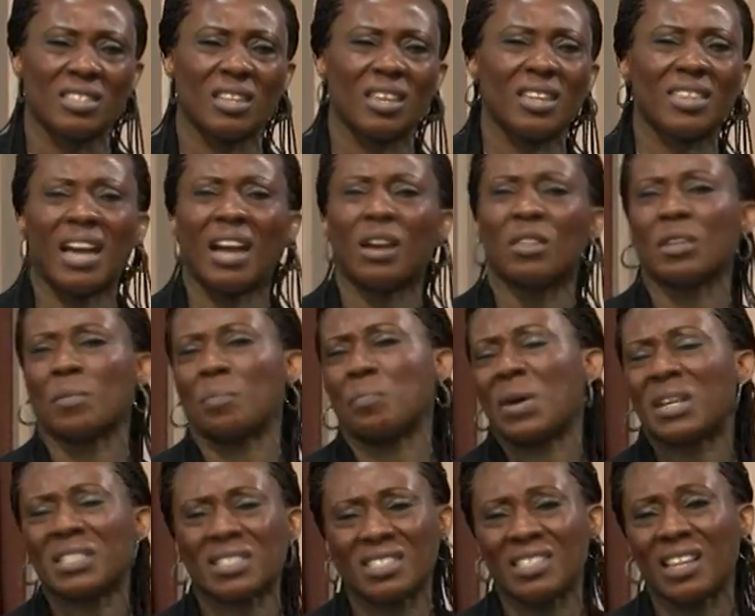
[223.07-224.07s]
either at the
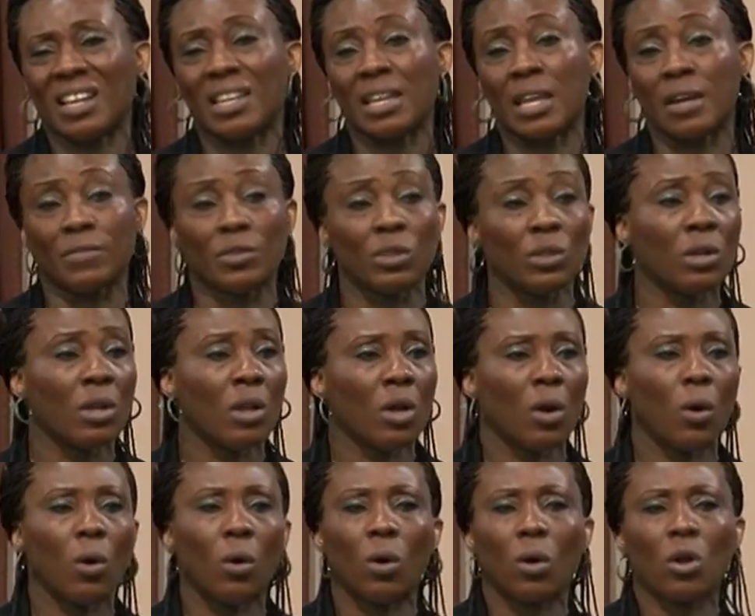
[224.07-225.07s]
personal level
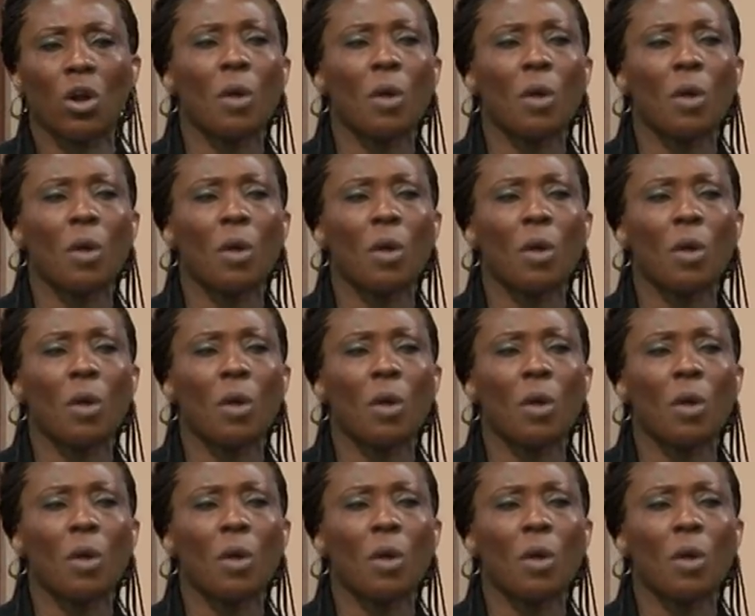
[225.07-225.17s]
or